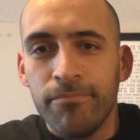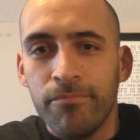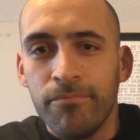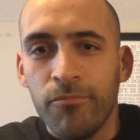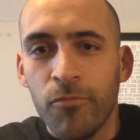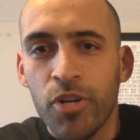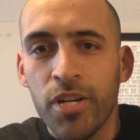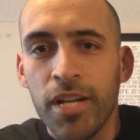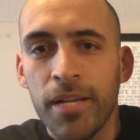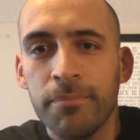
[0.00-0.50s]

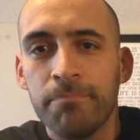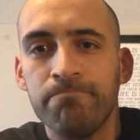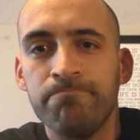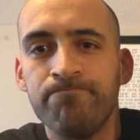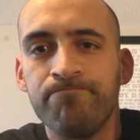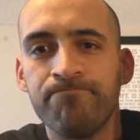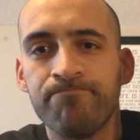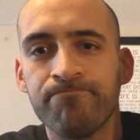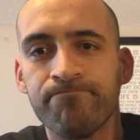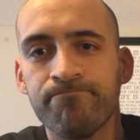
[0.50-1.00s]
We're done.
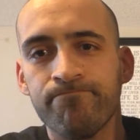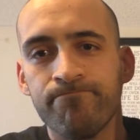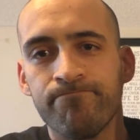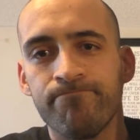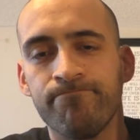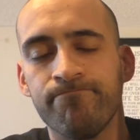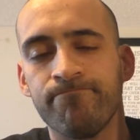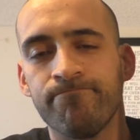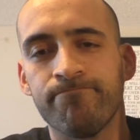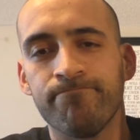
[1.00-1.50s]

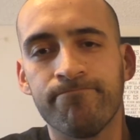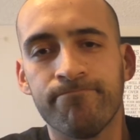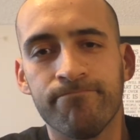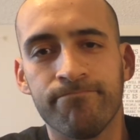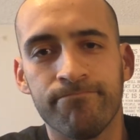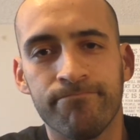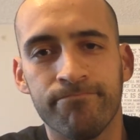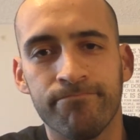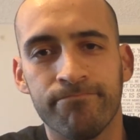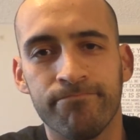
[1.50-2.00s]

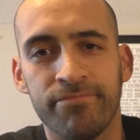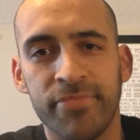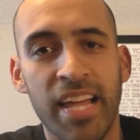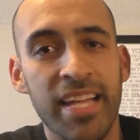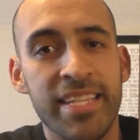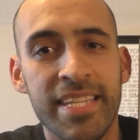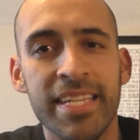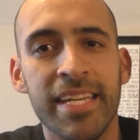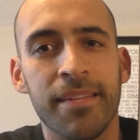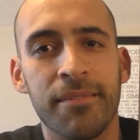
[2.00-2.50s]

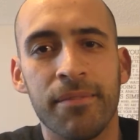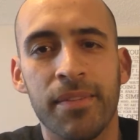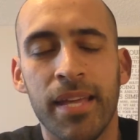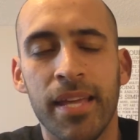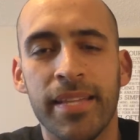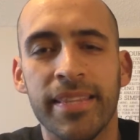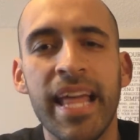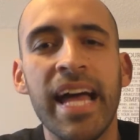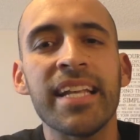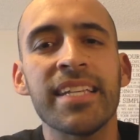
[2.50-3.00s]
That's it.
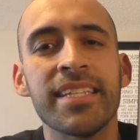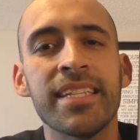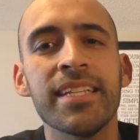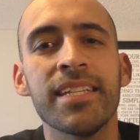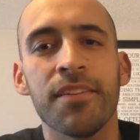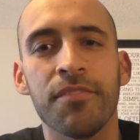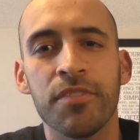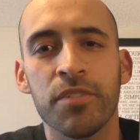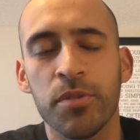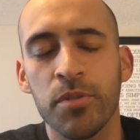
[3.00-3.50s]
That's the
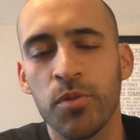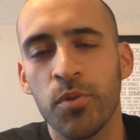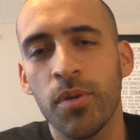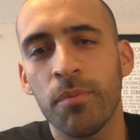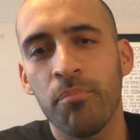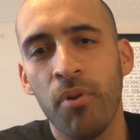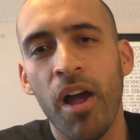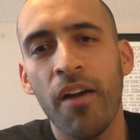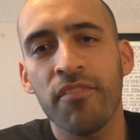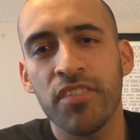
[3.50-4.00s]
difference between
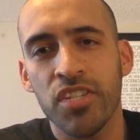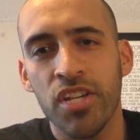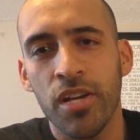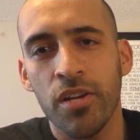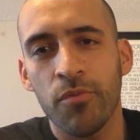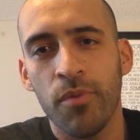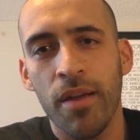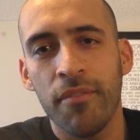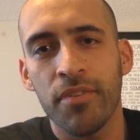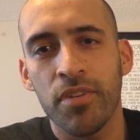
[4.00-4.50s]
profit share
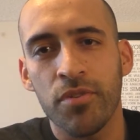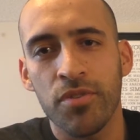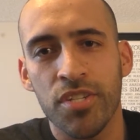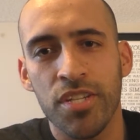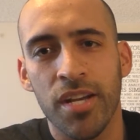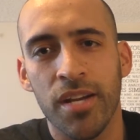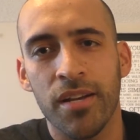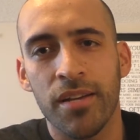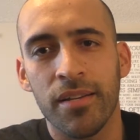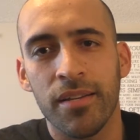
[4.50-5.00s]
and revenue
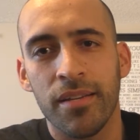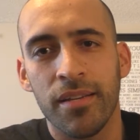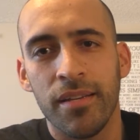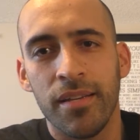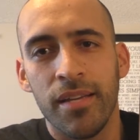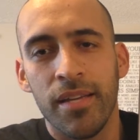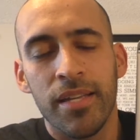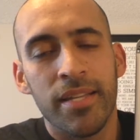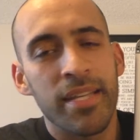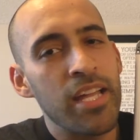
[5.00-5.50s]
share.
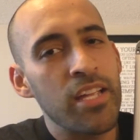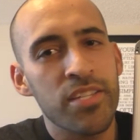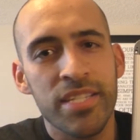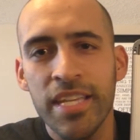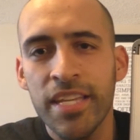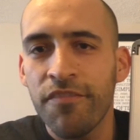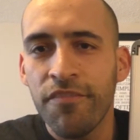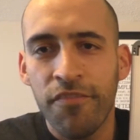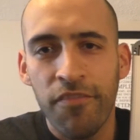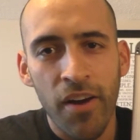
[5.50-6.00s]
Now you
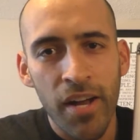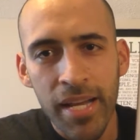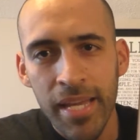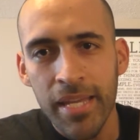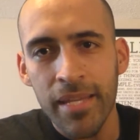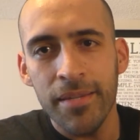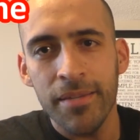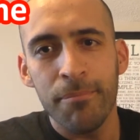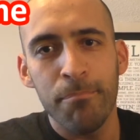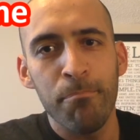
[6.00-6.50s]
see
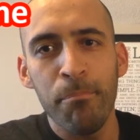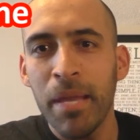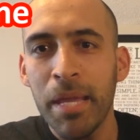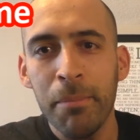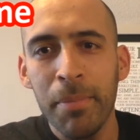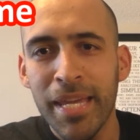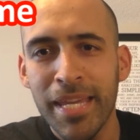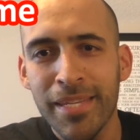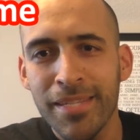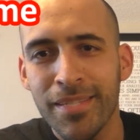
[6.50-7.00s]
funny
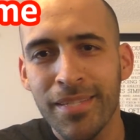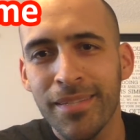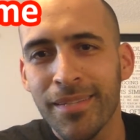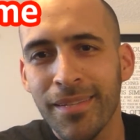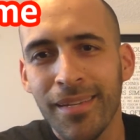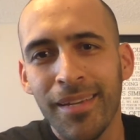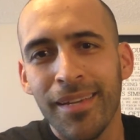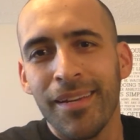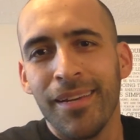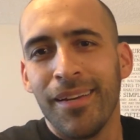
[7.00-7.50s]
memes
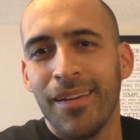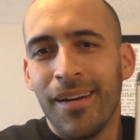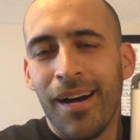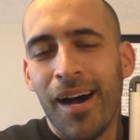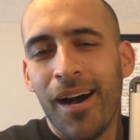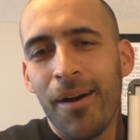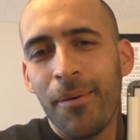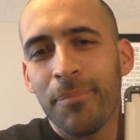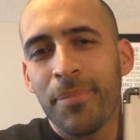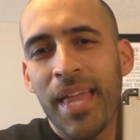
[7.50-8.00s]

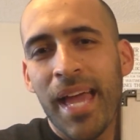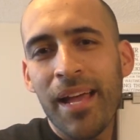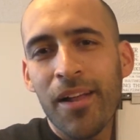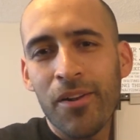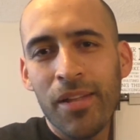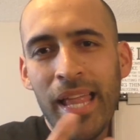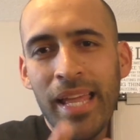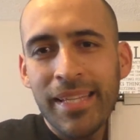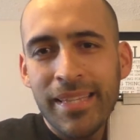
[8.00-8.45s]
that are like